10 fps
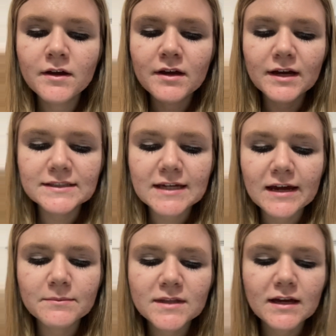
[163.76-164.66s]
A
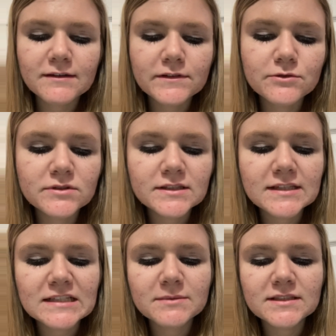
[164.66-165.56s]
time that I've used
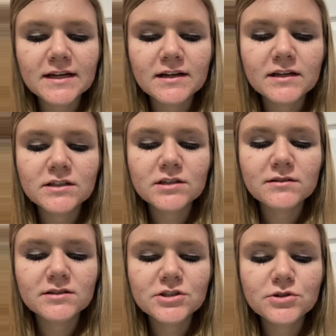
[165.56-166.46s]
assessment data
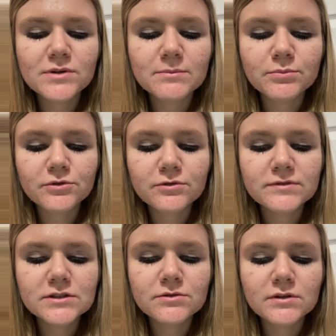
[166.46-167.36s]
to improve
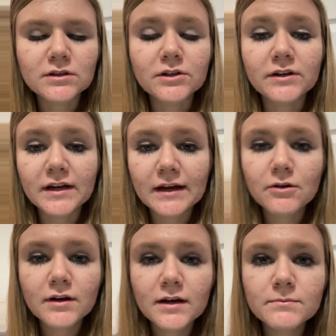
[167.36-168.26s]
student learning
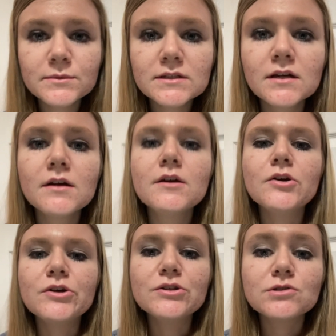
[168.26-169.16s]
outcomes.
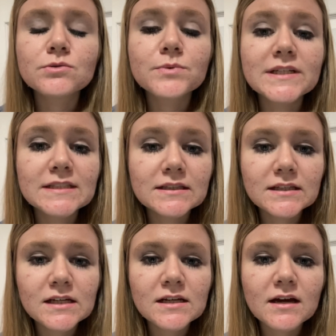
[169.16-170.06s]
So
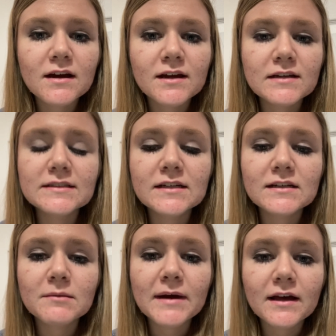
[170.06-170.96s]
recently I did
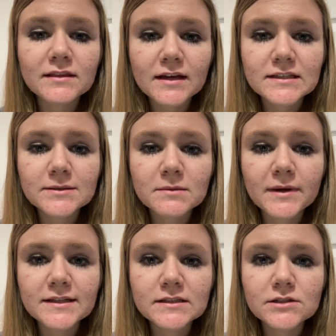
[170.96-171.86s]
a math test with
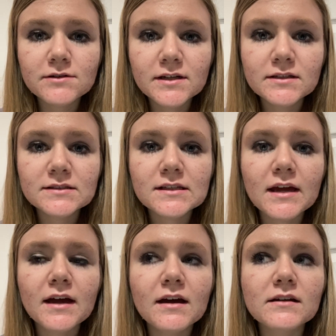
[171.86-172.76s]
my students
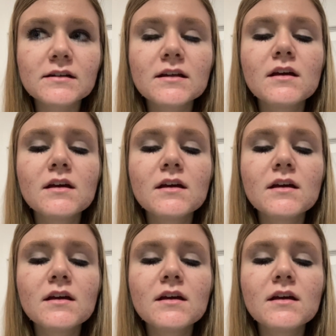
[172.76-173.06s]
and